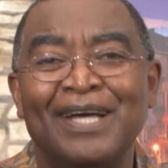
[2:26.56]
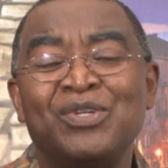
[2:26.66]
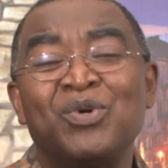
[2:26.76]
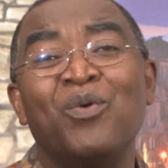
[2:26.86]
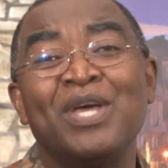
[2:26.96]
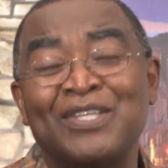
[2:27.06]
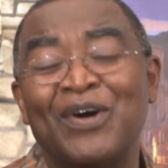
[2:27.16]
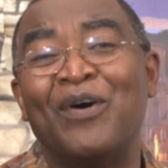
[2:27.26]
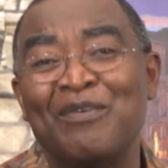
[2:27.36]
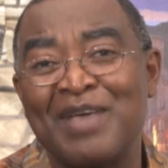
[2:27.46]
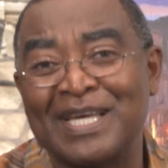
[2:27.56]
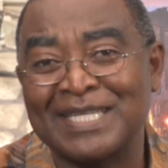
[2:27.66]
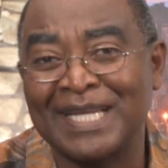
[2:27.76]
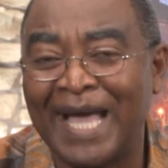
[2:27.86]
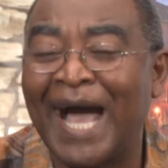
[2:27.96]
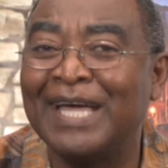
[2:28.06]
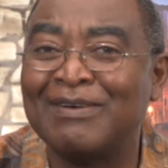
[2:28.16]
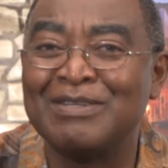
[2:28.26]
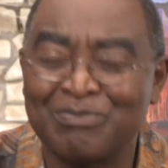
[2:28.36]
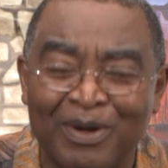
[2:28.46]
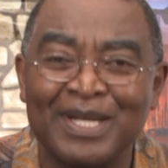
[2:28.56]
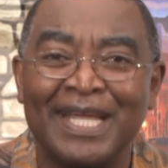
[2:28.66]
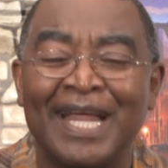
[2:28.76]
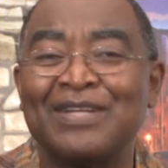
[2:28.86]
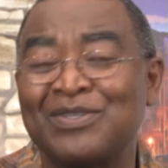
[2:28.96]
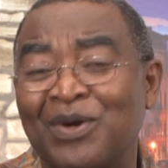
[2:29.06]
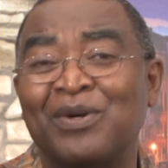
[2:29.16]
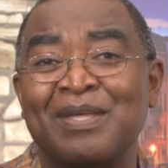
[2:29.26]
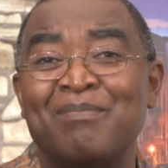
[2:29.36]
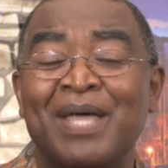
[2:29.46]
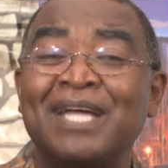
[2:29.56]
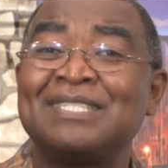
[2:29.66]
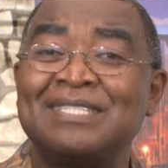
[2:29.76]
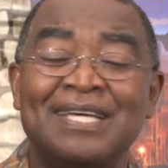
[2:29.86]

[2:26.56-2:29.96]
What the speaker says: To which obviously I responded and told them that